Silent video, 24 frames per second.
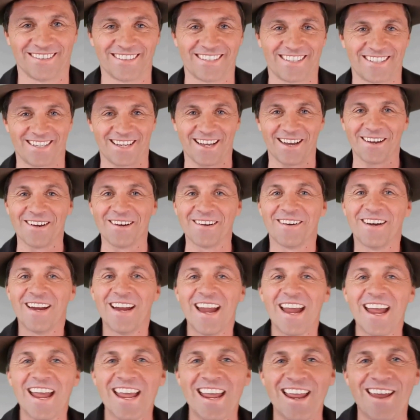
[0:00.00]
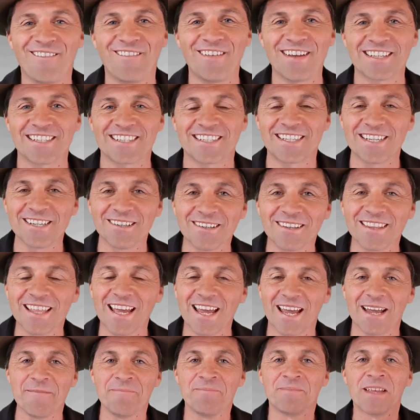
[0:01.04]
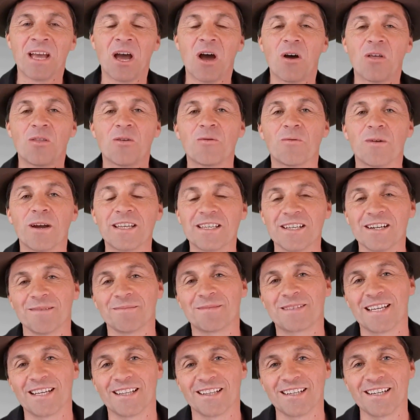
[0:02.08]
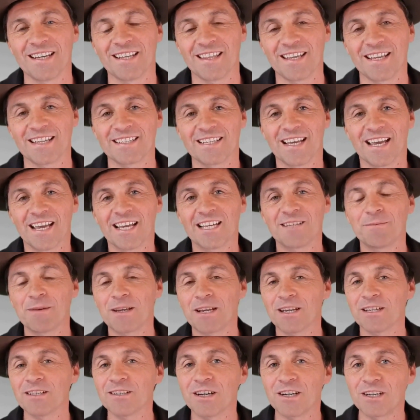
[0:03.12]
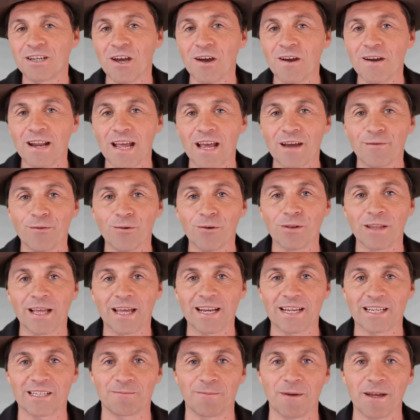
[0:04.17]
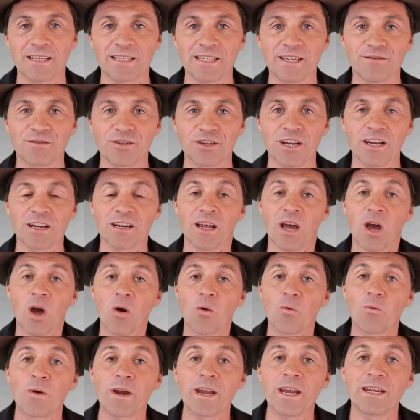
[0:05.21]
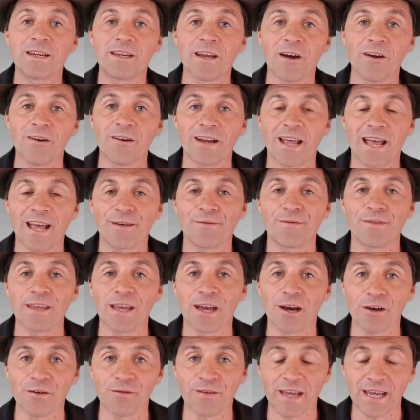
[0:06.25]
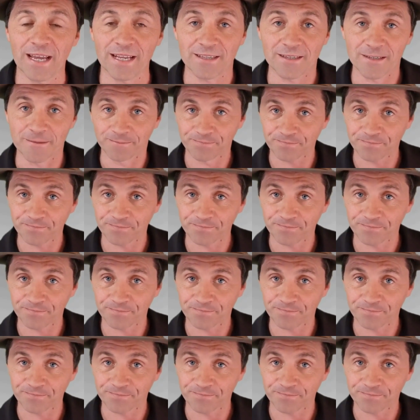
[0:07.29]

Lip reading: So if you're still there, the reason I'm telling you this is because I don't have all that expensive shit. We don't have the overheads,